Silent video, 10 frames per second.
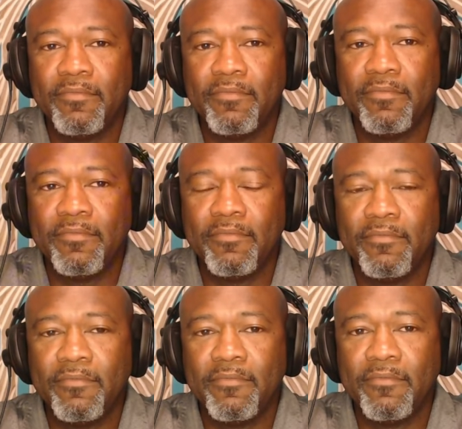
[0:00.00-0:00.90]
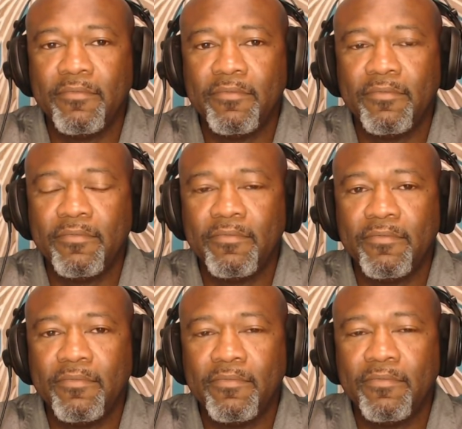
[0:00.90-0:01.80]

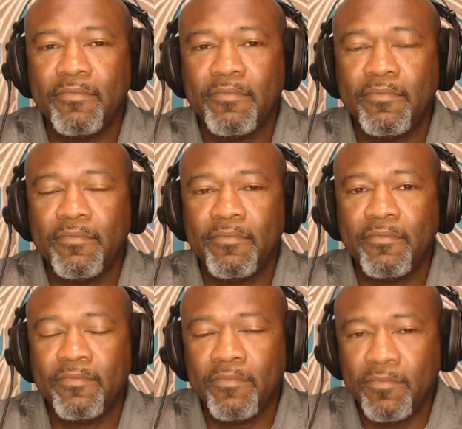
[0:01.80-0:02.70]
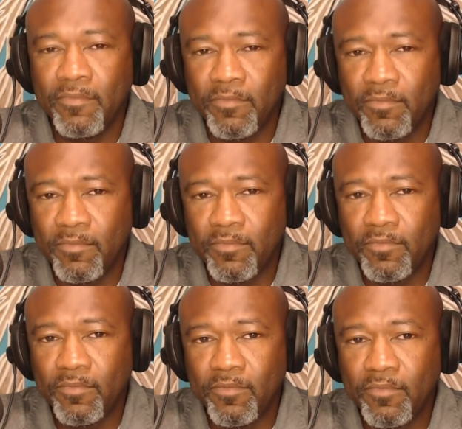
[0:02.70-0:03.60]

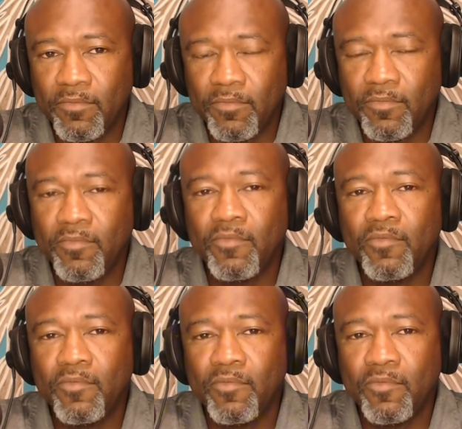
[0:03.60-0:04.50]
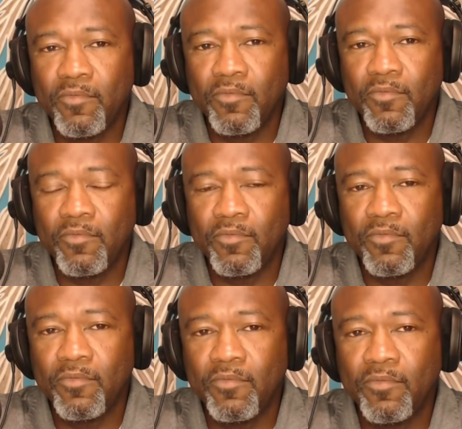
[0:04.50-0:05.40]

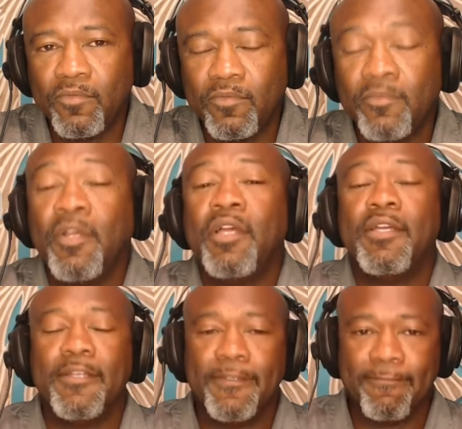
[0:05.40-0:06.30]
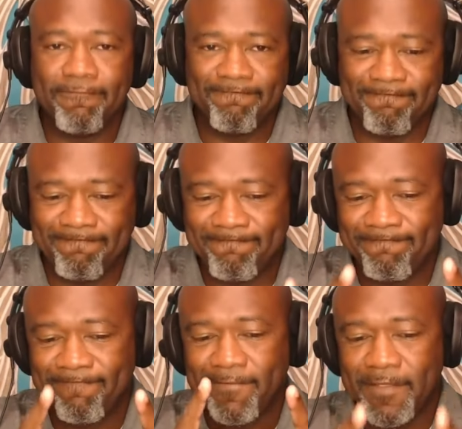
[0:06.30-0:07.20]
This person isn't speaking.